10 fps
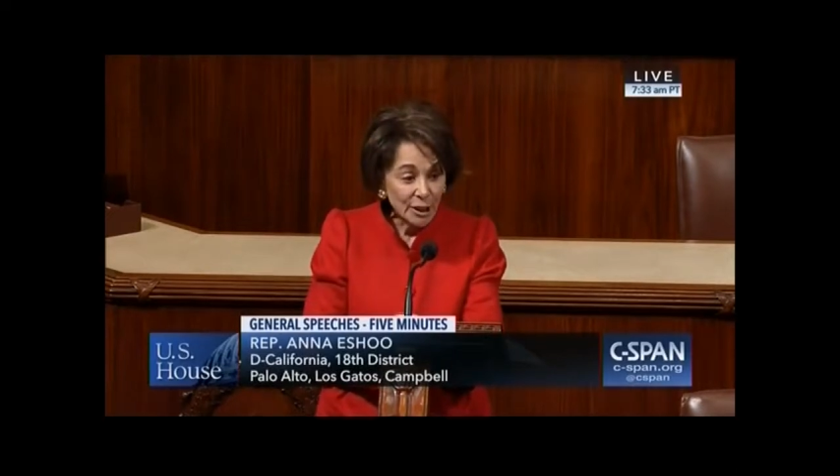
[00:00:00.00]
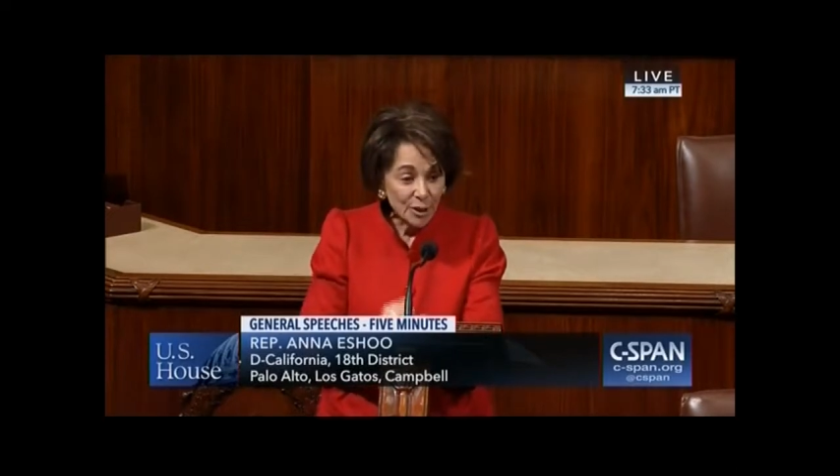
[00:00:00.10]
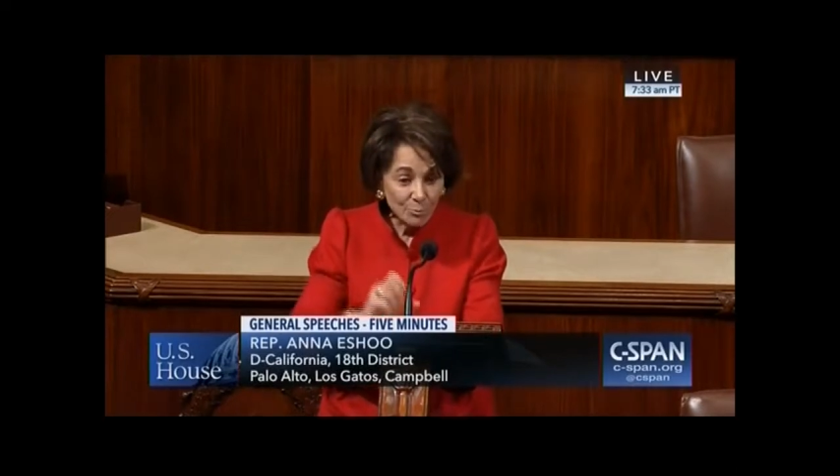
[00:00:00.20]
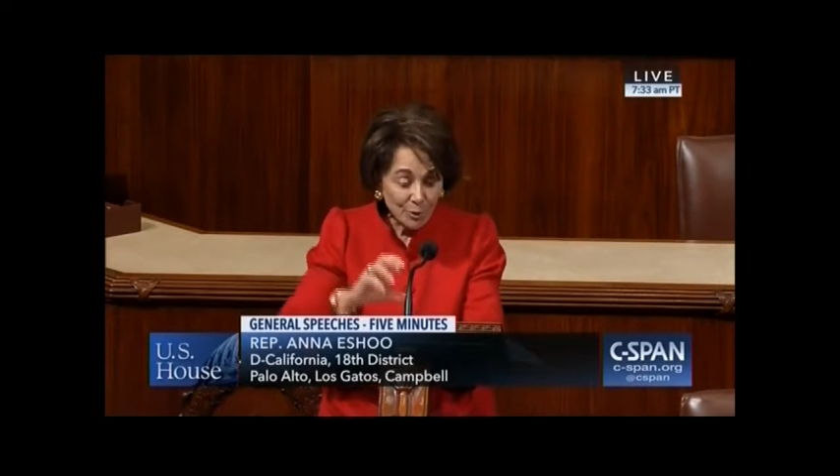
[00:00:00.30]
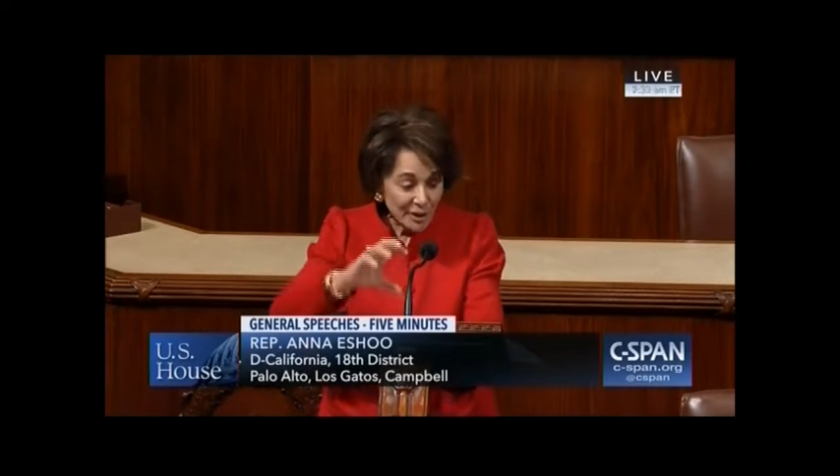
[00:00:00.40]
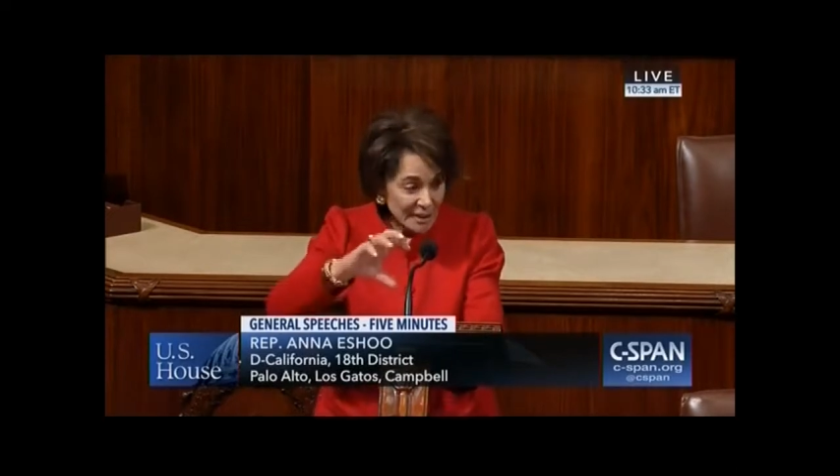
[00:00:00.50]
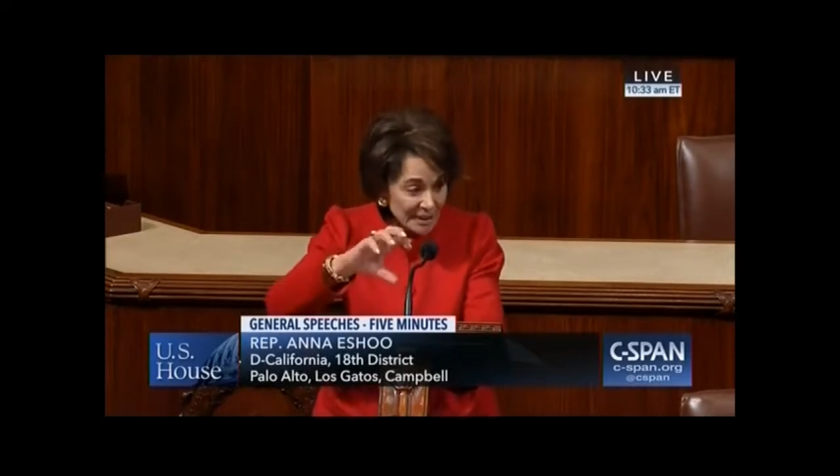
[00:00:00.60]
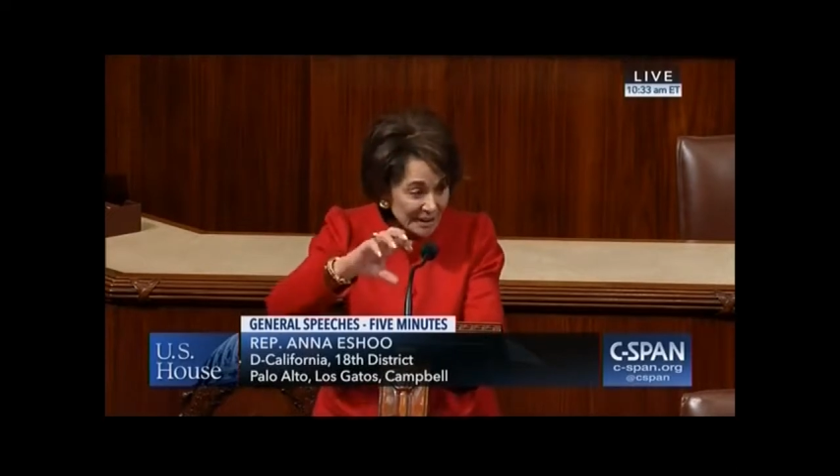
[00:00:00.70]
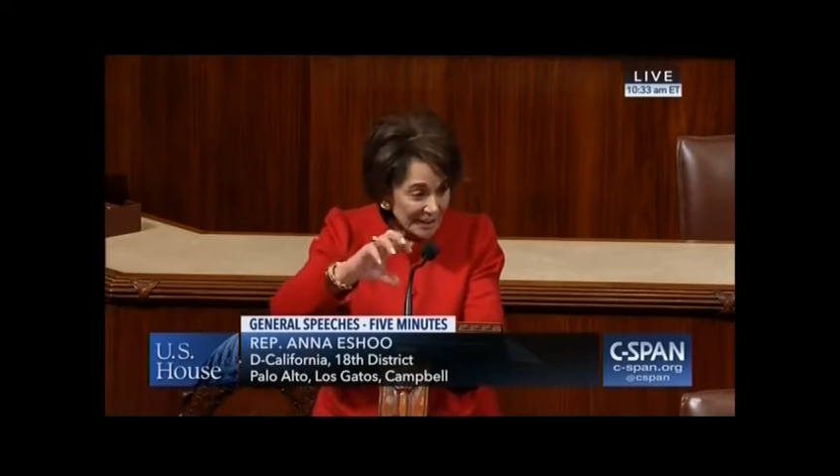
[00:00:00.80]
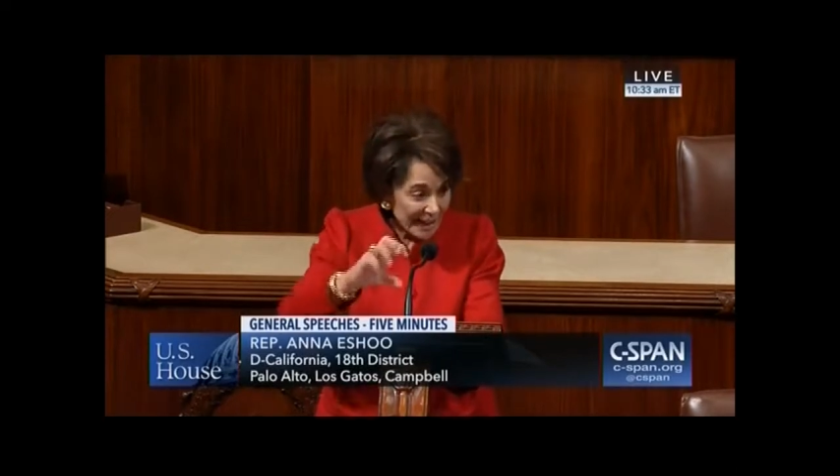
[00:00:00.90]
You put a
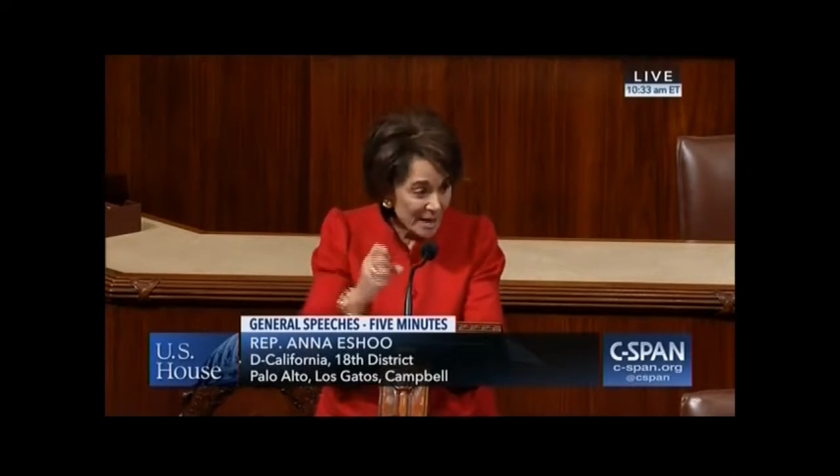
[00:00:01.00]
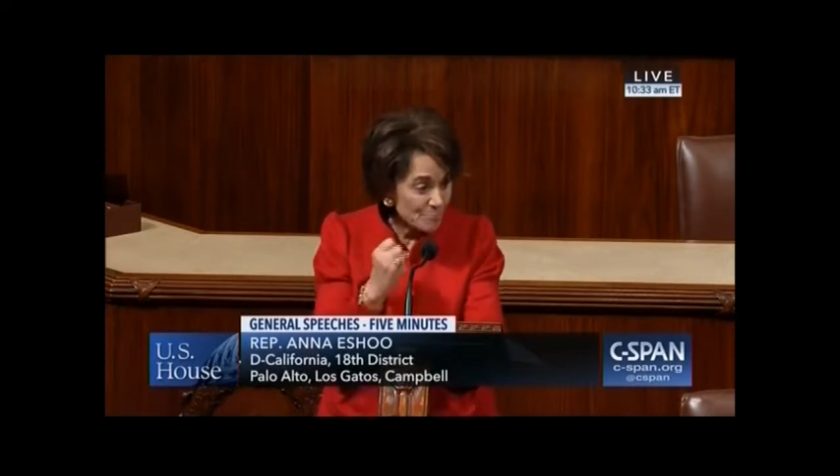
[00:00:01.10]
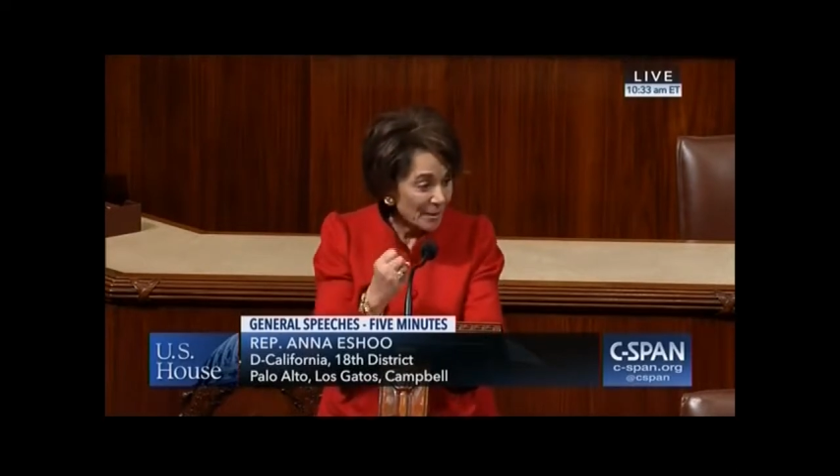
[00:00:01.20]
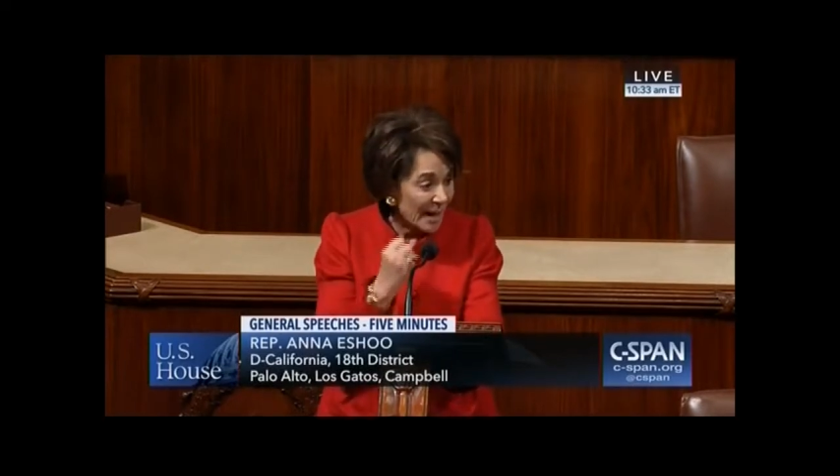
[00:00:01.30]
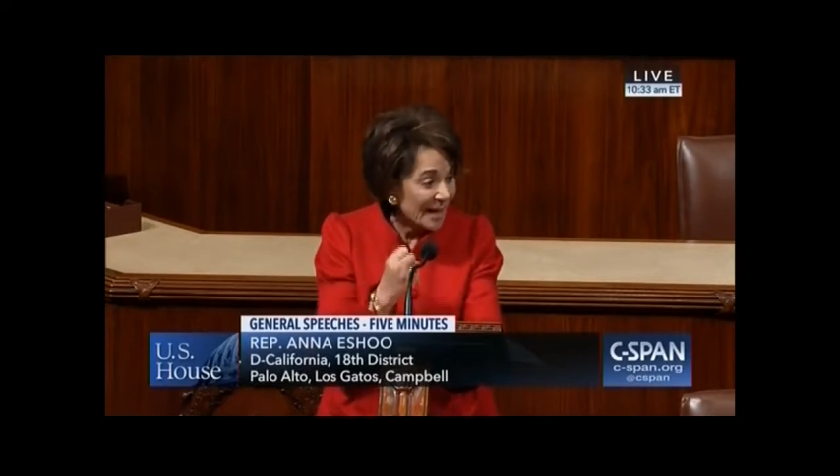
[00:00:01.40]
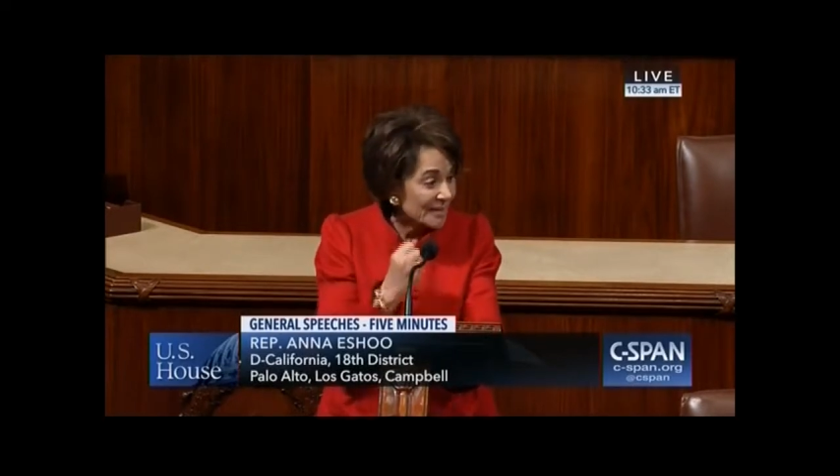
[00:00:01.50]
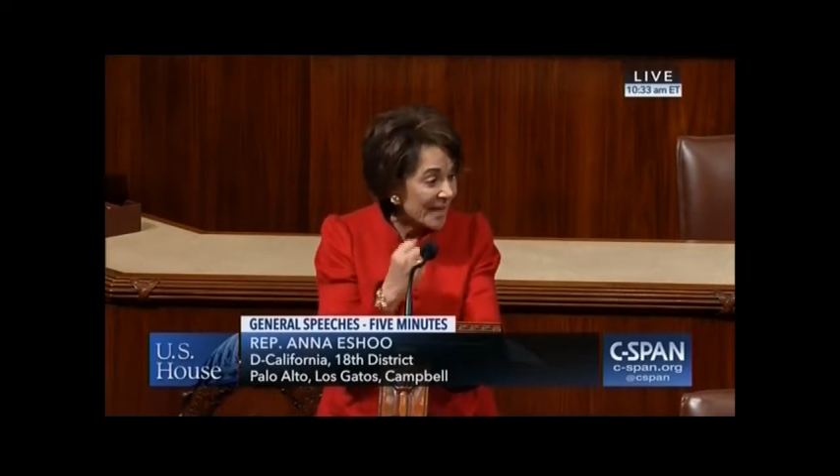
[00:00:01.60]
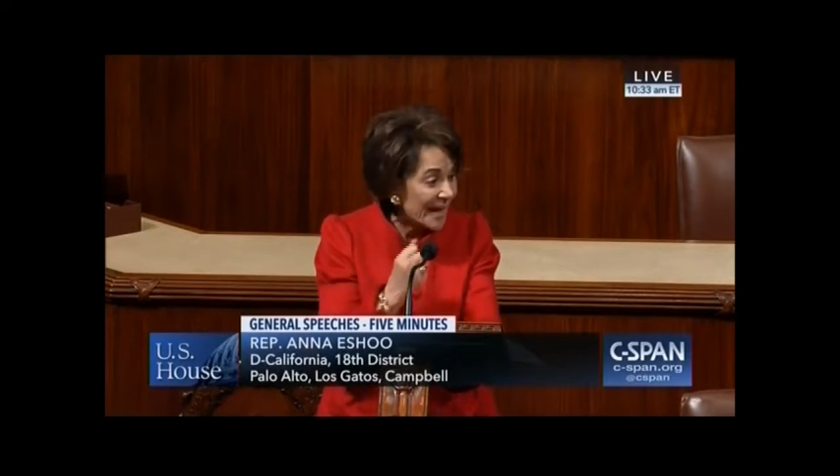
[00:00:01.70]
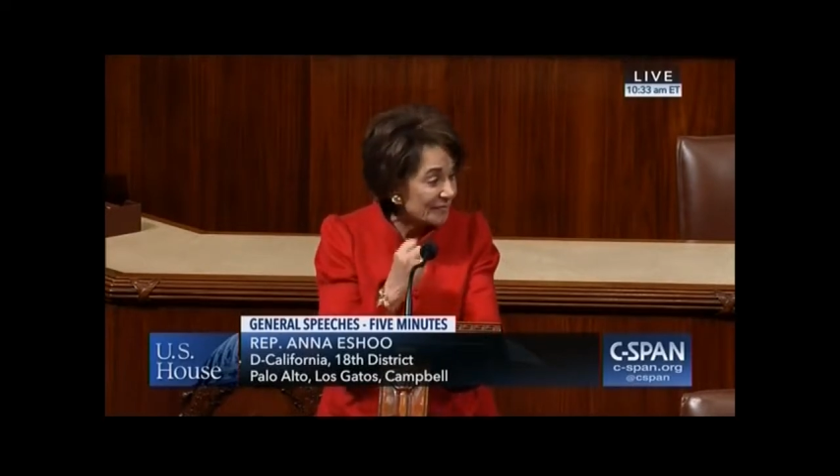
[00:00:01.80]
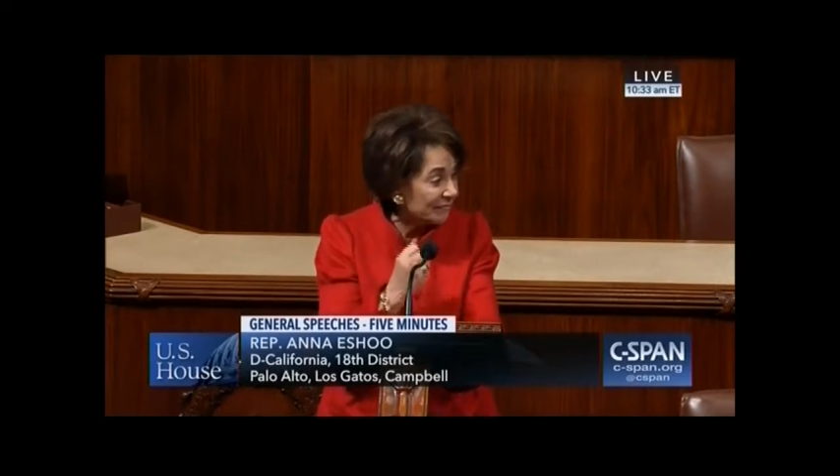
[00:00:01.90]
clamp on that